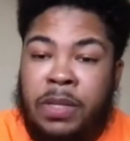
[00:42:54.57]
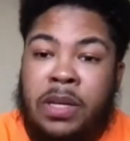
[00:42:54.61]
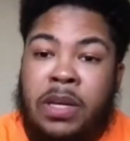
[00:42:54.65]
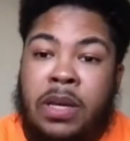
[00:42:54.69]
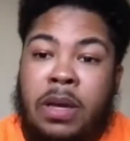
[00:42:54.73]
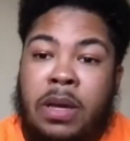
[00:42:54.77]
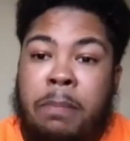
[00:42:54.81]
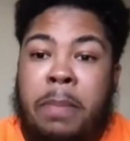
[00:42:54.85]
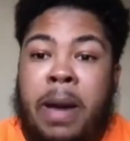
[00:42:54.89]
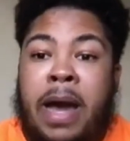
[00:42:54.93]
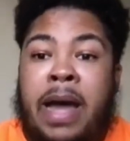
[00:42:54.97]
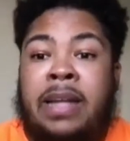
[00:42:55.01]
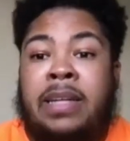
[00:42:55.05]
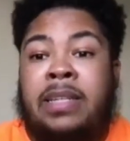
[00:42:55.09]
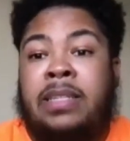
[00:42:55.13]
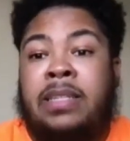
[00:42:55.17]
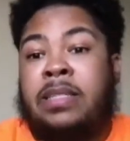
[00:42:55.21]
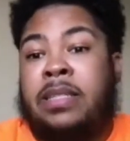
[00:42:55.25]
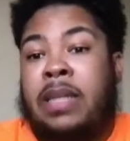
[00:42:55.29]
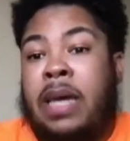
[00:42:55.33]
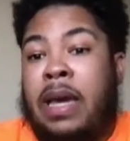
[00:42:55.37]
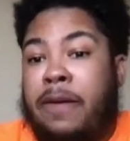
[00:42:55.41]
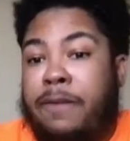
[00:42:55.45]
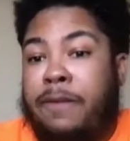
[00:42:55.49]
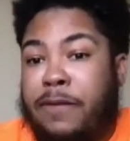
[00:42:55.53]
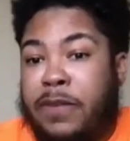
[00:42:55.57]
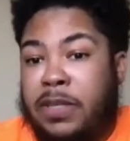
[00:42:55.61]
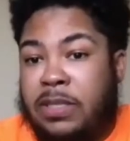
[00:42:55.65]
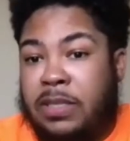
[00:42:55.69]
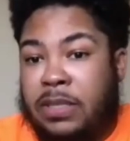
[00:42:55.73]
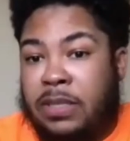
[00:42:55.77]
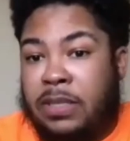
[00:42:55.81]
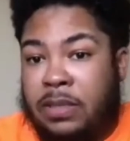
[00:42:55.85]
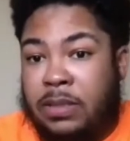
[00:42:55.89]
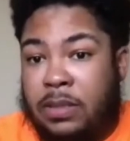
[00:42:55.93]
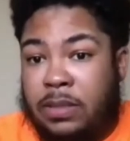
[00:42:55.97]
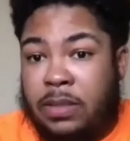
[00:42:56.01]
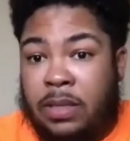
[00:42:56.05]
My
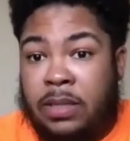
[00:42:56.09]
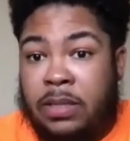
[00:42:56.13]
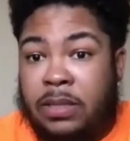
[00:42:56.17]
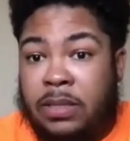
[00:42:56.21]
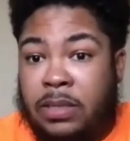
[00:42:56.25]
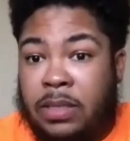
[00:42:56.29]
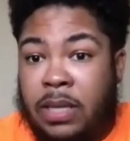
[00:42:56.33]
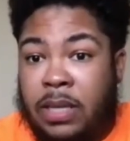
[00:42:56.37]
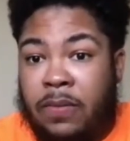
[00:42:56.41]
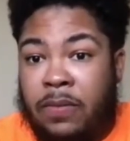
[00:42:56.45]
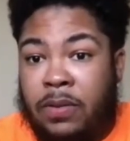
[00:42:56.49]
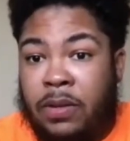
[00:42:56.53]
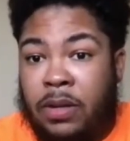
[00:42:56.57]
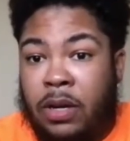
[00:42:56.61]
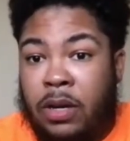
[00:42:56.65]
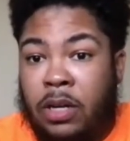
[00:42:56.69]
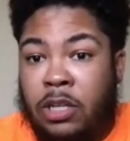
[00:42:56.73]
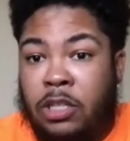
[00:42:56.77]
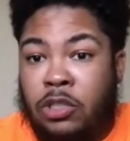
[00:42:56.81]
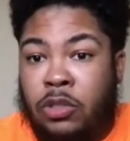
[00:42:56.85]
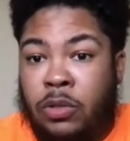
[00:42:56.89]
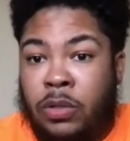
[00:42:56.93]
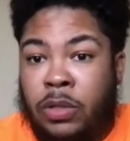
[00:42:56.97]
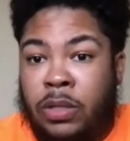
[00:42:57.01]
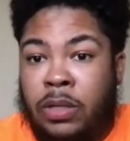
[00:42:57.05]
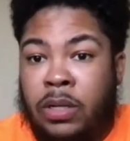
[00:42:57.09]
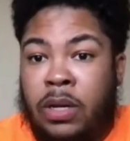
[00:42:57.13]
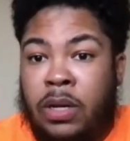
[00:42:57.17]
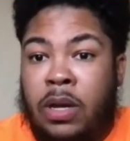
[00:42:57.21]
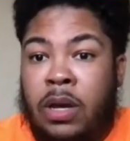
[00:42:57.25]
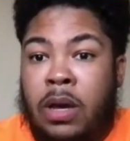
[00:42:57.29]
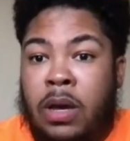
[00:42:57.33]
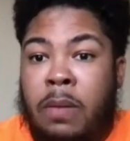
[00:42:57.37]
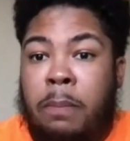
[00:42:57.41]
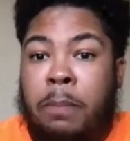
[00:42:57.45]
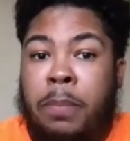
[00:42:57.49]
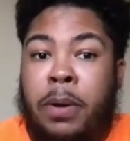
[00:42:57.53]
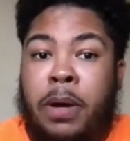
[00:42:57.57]
deficit is 700,
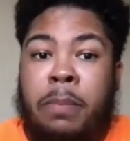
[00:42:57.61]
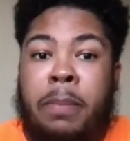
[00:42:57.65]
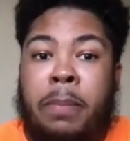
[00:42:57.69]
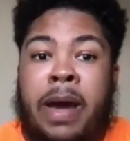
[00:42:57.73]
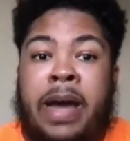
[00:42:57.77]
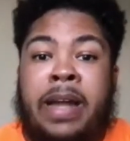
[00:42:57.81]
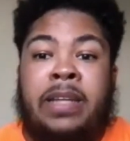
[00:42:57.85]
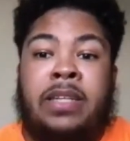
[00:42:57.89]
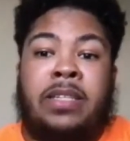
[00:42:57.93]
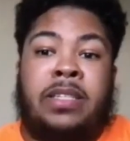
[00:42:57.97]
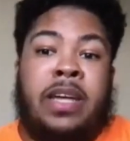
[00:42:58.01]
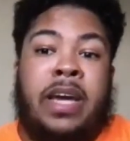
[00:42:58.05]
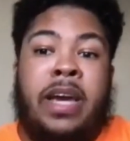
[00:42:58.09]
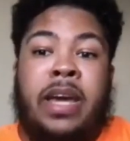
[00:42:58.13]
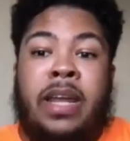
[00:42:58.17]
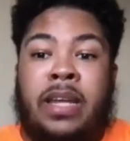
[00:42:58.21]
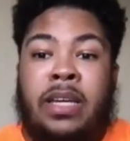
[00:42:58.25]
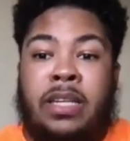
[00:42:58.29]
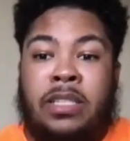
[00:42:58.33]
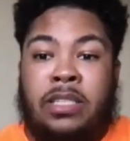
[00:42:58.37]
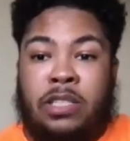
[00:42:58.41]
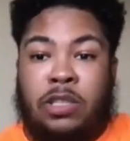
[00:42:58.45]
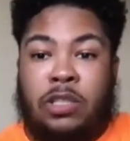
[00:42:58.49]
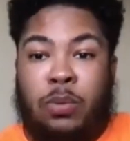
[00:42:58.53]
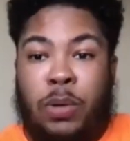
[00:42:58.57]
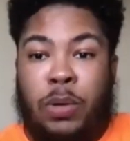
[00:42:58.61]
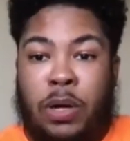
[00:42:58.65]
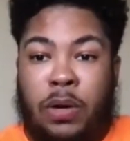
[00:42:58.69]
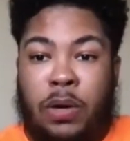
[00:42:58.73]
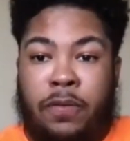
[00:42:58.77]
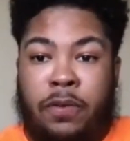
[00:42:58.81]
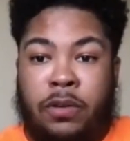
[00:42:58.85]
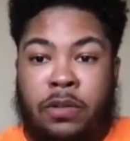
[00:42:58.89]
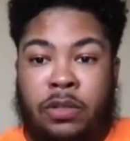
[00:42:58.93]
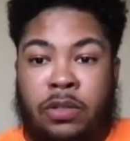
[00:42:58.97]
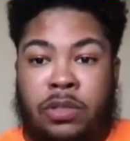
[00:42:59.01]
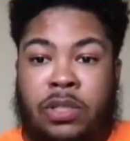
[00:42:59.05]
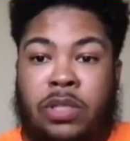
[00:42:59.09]
but my debt is
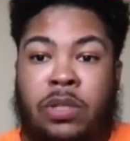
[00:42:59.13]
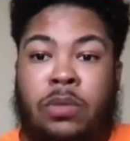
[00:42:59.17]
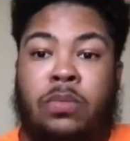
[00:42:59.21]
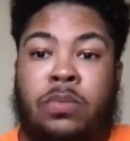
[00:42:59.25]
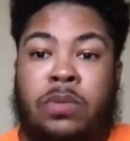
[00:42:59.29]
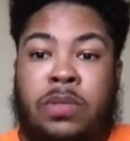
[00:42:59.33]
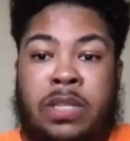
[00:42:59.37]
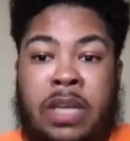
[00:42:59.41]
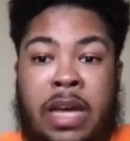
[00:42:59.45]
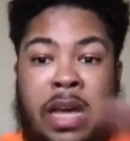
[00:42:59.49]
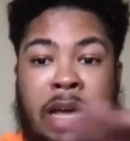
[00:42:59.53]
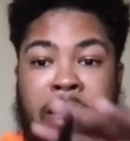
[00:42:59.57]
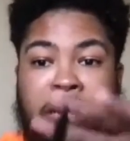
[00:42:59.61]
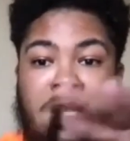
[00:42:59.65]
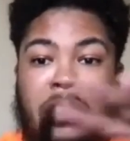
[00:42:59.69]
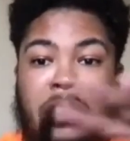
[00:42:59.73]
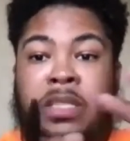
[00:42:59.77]
1,200. So debt is the